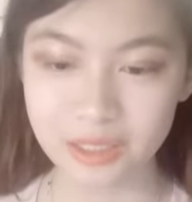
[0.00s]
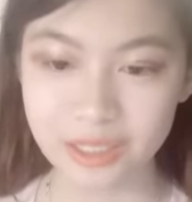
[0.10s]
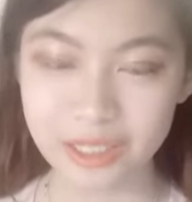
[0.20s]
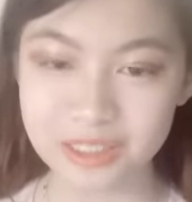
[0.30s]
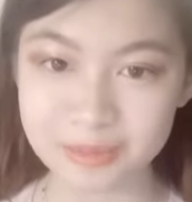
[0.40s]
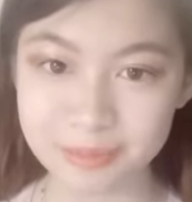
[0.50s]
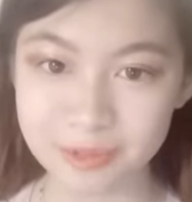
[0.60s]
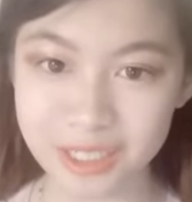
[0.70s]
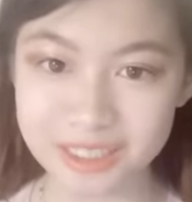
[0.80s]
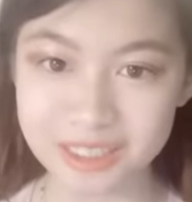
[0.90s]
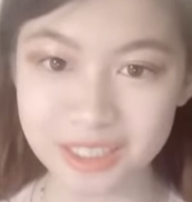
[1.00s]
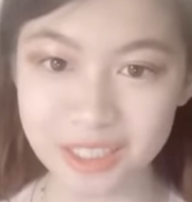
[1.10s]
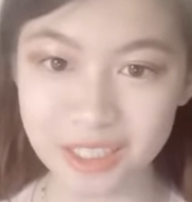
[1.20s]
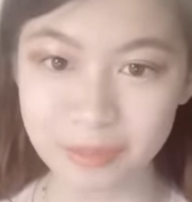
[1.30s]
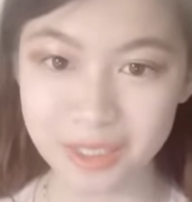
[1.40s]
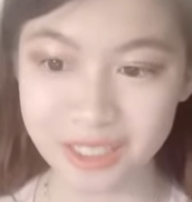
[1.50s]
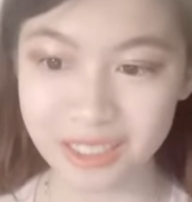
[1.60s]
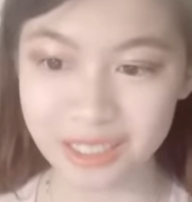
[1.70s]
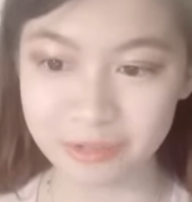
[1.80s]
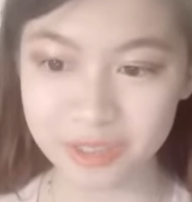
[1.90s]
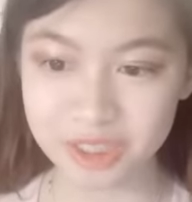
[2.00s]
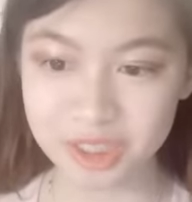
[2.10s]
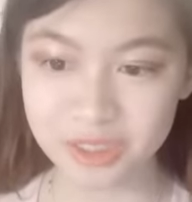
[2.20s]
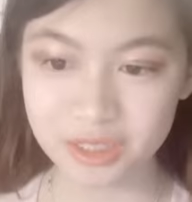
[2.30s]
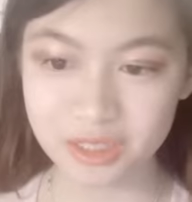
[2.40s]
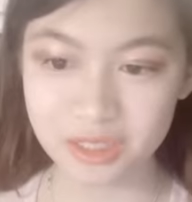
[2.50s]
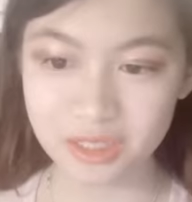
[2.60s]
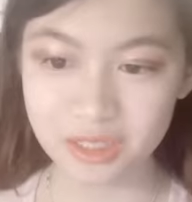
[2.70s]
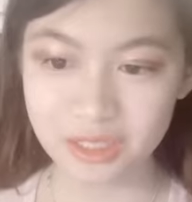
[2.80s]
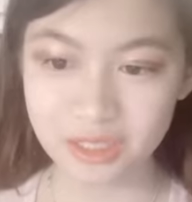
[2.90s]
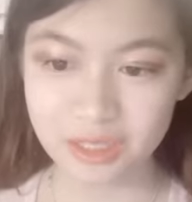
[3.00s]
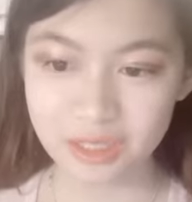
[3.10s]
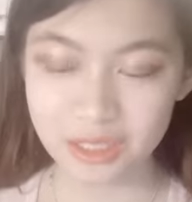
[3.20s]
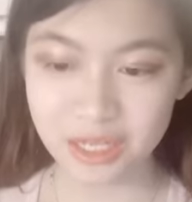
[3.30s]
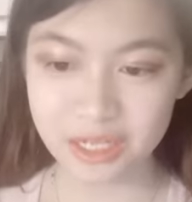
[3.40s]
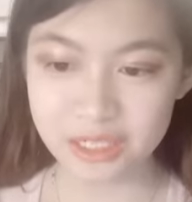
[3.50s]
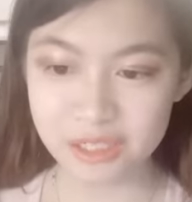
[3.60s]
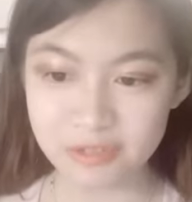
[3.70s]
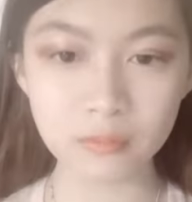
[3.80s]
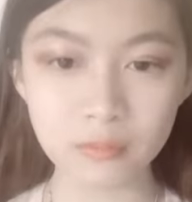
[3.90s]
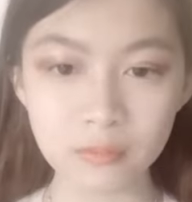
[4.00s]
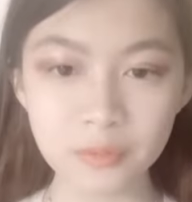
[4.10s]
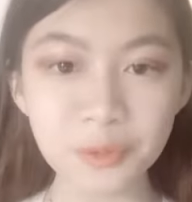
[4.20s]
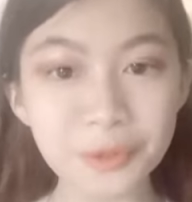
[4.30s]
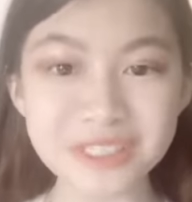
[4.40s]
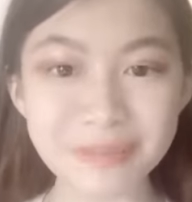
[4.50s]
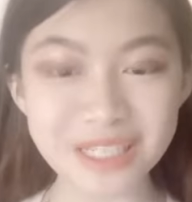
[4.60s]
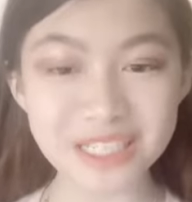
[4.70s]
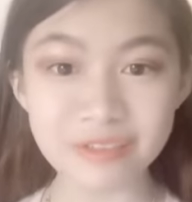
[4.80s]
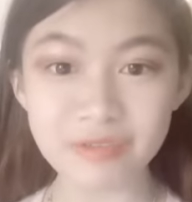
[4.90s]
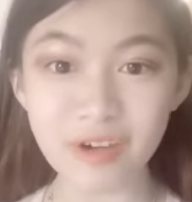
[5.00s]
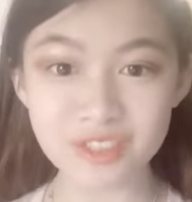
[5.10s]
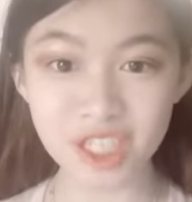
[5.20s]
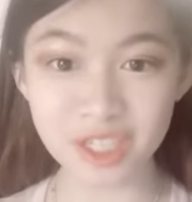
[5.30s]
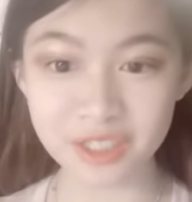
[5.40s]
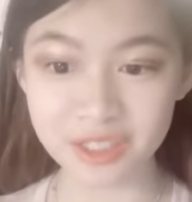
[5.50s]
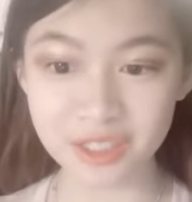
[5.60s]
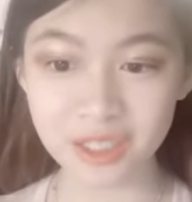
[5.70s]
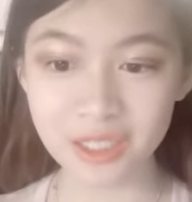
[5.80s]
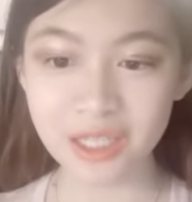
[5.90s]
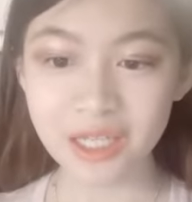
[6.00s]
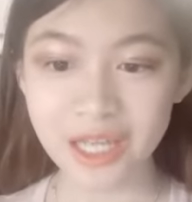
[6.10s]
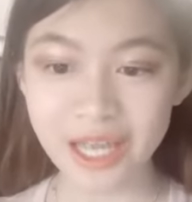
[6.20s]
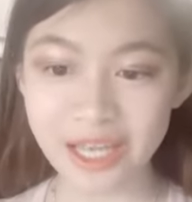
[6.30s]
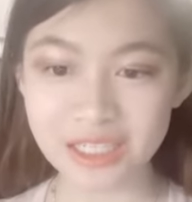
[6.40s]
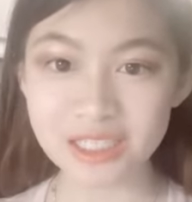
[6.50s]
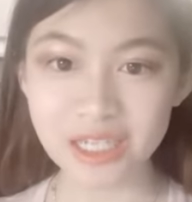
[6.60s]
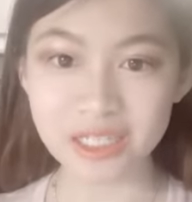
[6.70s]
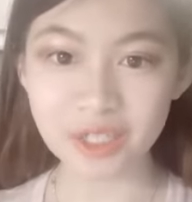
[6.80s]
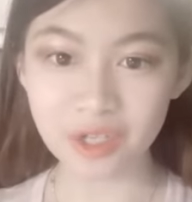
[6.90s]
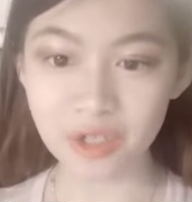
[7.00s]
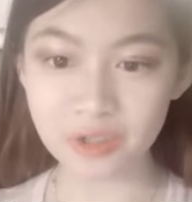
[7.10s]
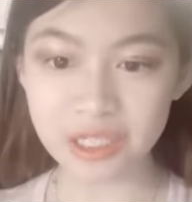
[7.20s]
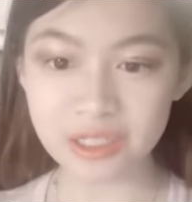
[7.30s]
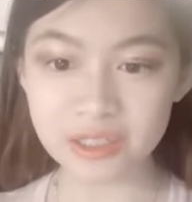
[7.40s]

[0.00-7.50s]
expressed in the plain language. And there was was a meeting full of jargon, and it not only